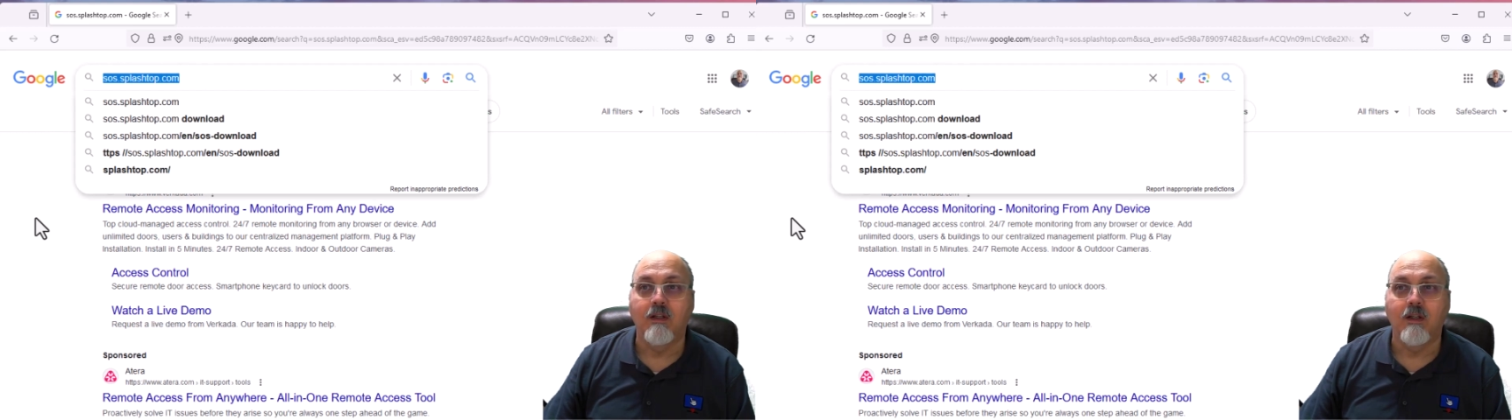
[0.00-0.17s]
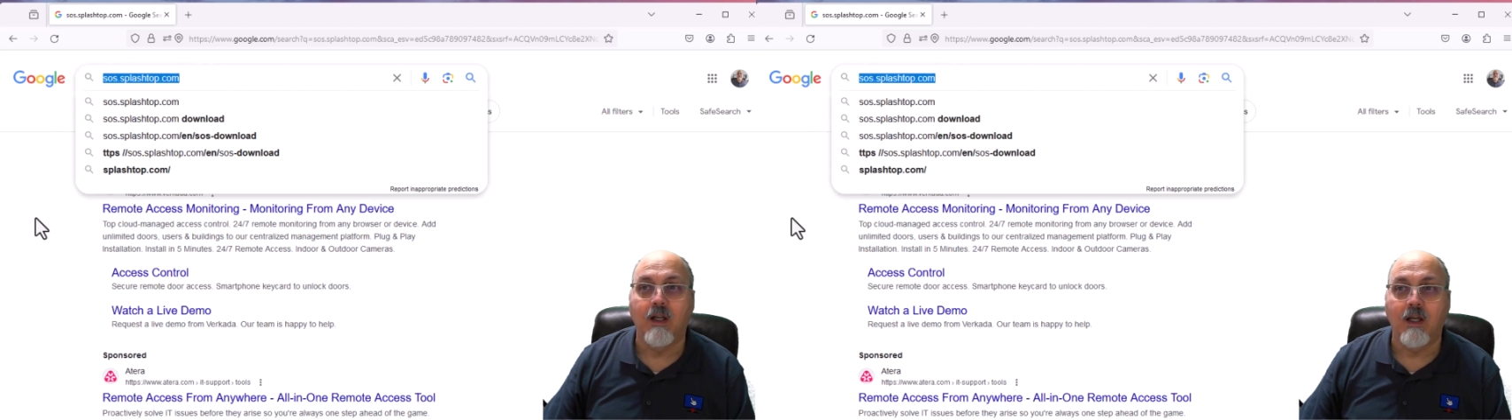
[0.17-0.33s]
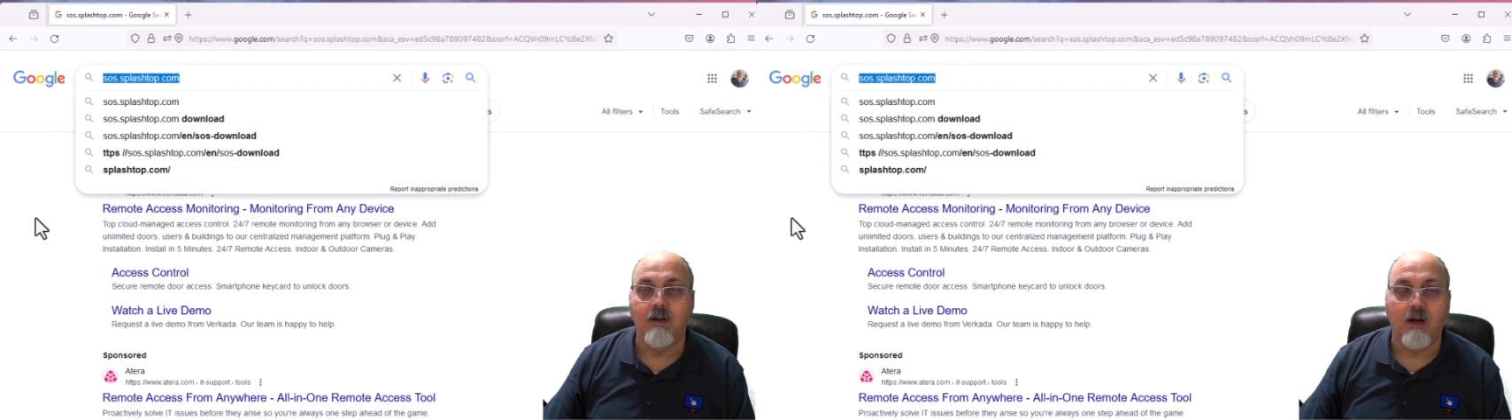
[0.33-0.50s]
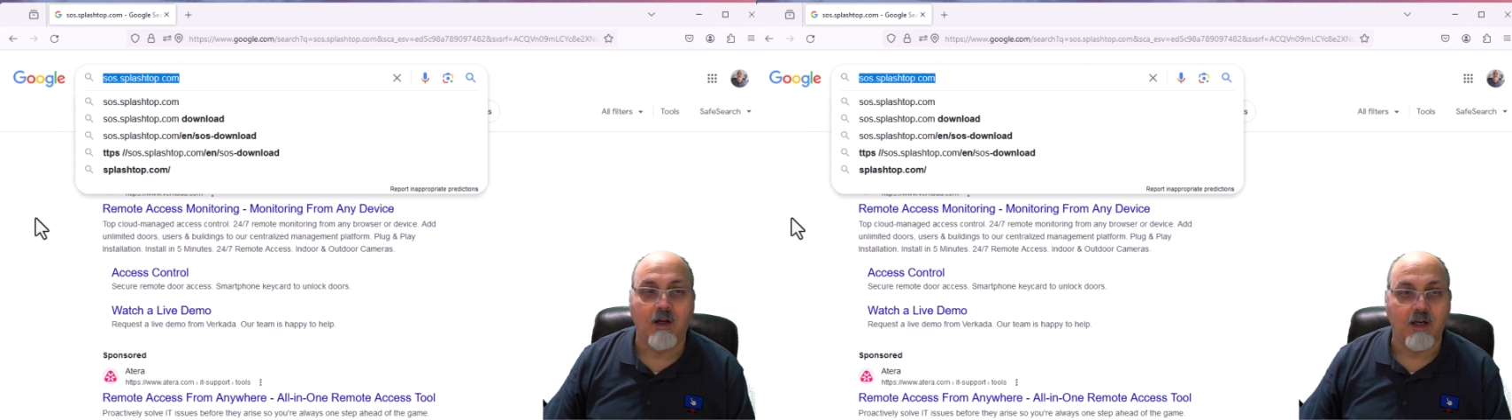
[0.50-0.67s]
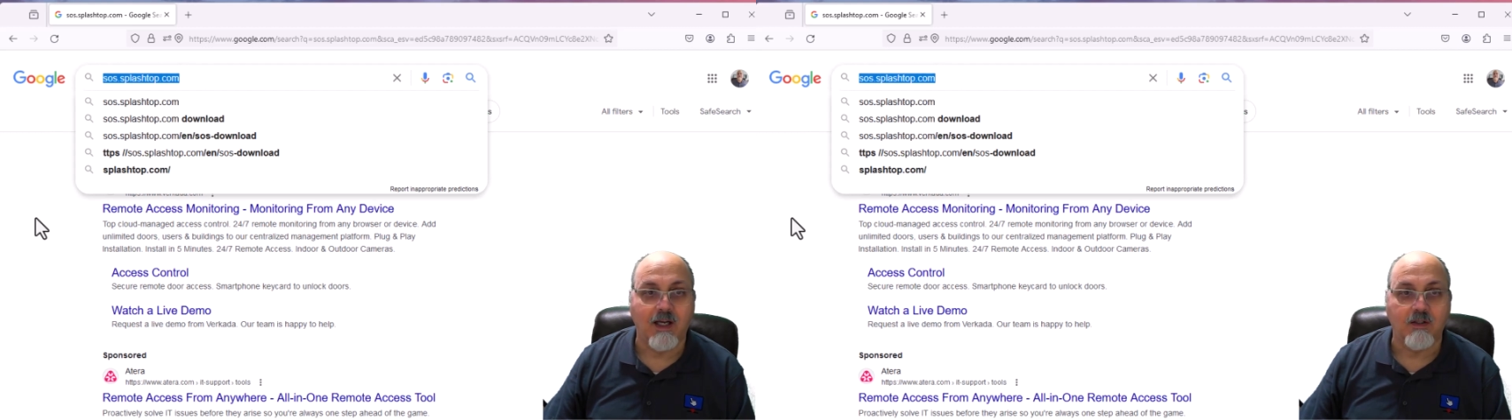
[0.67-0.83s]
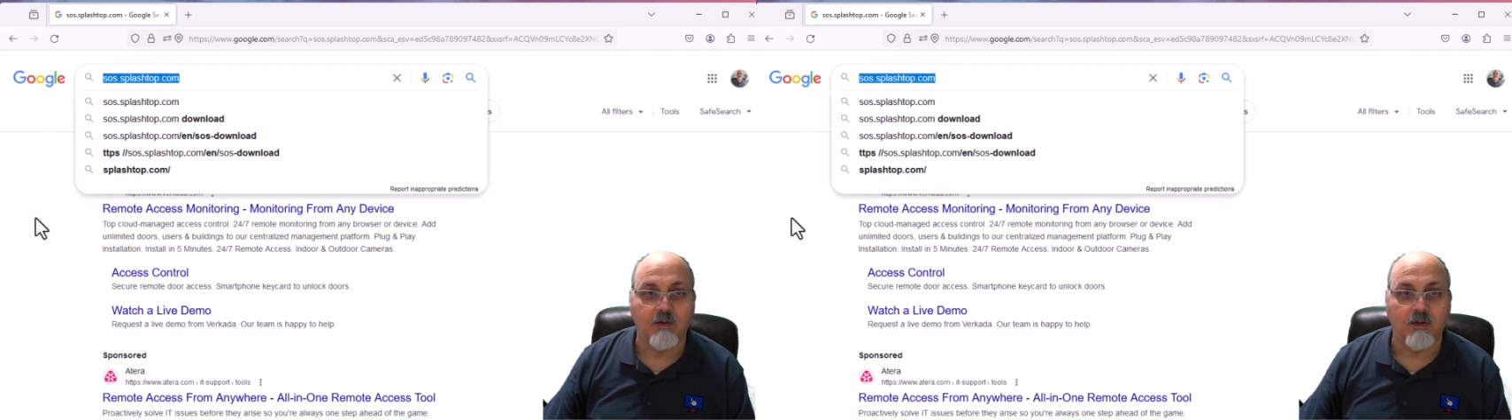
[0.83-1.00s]
and not
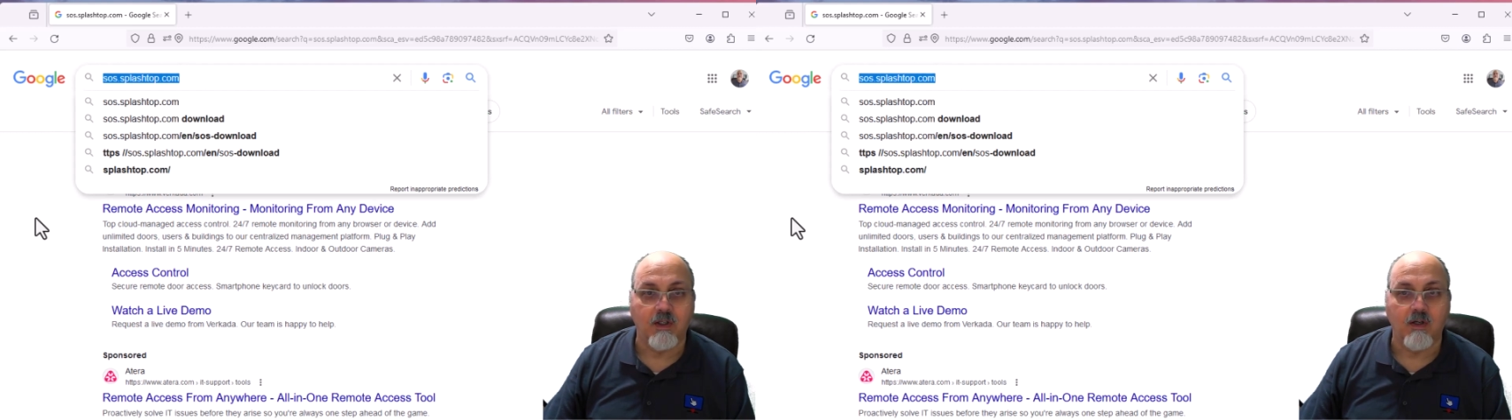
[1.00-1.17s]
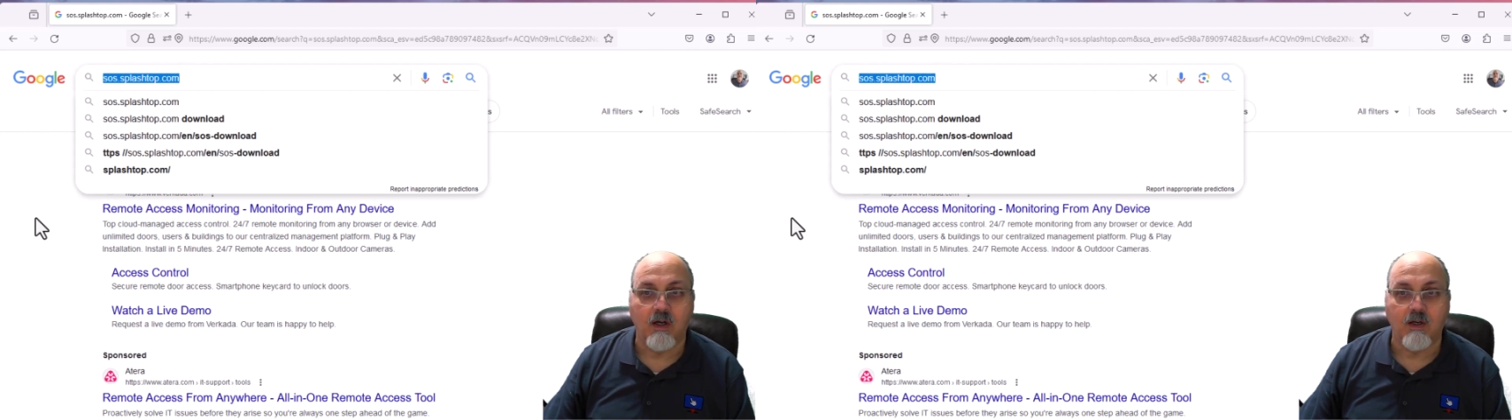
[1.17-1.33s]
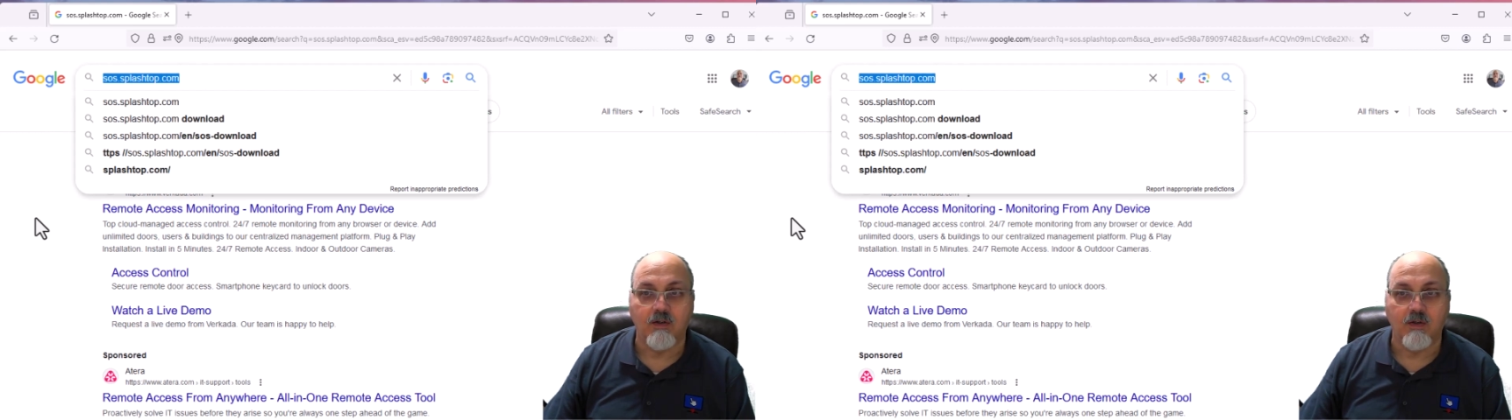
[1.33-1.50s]
actually gone